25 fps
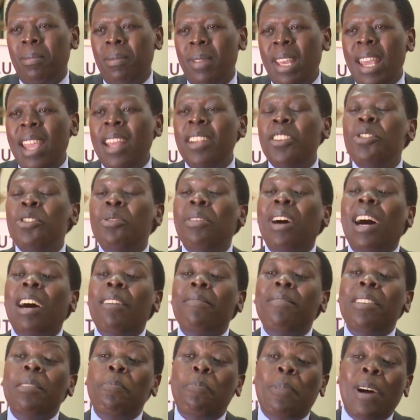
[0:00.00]
And you
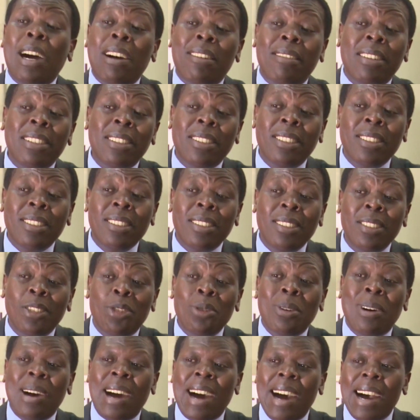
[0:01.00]
have the powers
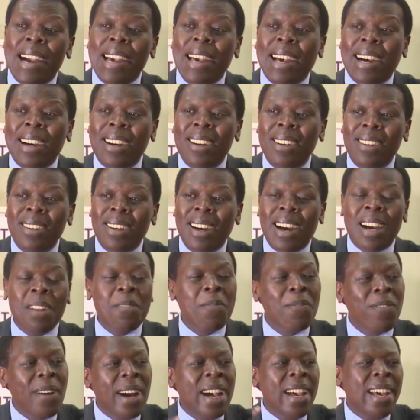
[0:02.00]
to hire
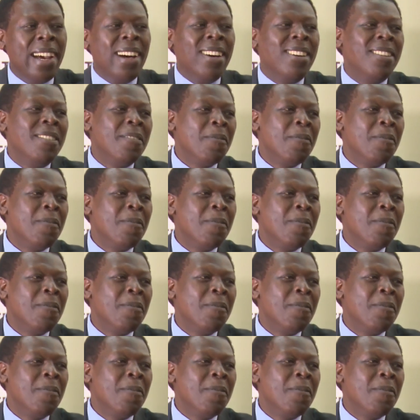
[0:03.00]
and fire.